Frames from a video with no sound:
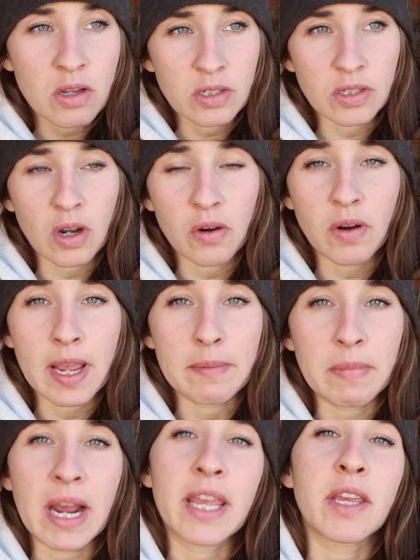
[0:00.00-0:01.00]
So in
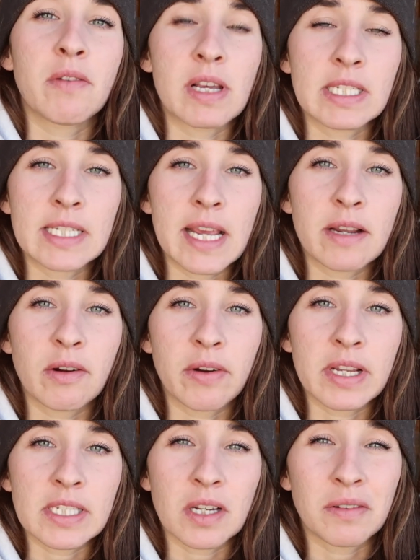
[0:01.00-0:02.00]
my USDA
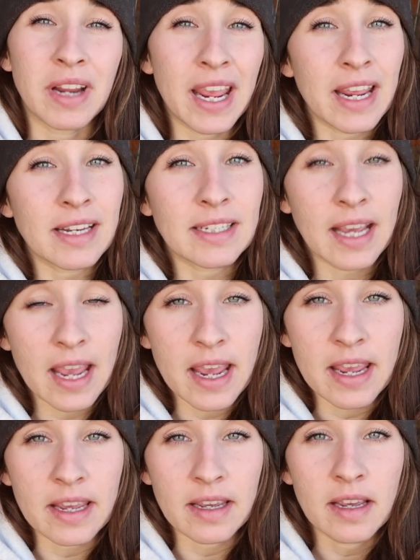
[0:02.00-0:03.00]
growing zone
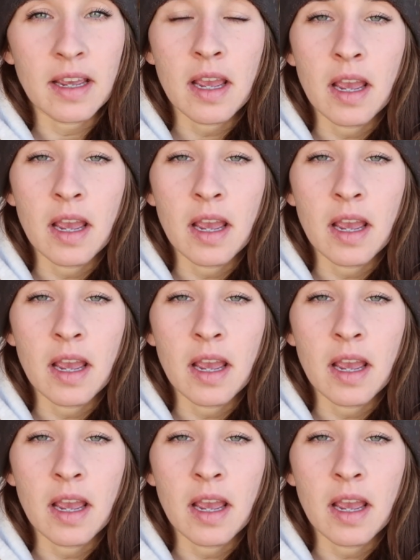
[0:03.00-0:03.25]
8A,